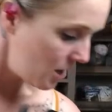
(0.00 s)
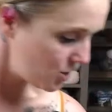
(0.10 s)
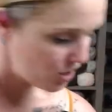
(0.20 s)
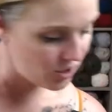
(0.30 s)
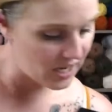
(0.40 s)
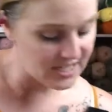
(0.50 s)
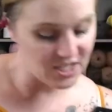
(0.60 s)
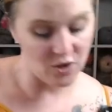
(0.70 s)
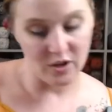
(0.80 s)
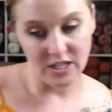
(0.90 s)
I'll show you guys.
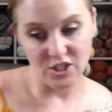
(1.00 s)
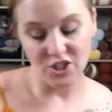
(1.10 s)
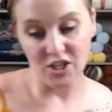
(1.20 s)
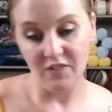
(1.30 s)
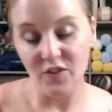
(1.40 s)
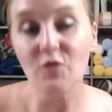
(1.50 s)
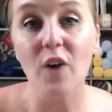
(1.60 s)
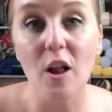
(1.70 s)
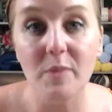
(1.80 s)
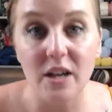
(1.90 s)
So in, if you
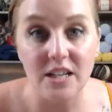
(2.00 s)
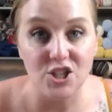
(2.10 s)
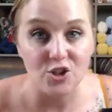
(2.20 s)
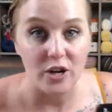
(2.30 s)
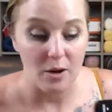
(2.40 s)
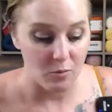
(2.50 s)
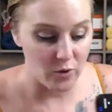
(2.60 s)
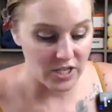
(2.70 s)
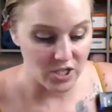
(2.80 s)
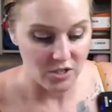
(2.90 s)
follow me on Instagram,
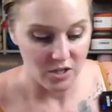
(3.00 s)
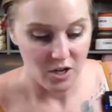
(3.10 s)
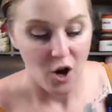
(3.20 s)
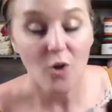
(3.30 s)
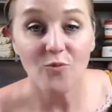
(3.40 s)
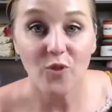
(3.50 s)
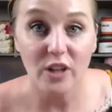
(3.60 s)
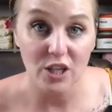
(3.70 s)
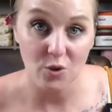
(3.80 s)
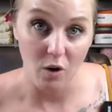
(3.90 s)
which
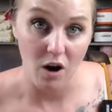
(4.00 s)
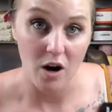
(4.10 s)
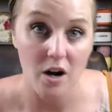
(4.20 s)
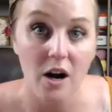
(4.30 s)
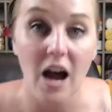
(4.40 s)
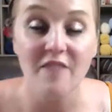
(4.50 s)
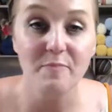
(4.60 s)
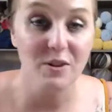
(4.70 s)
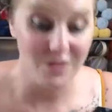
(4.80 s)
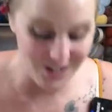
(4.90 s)
hopefully you are, I've
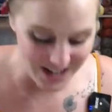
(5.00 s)
been,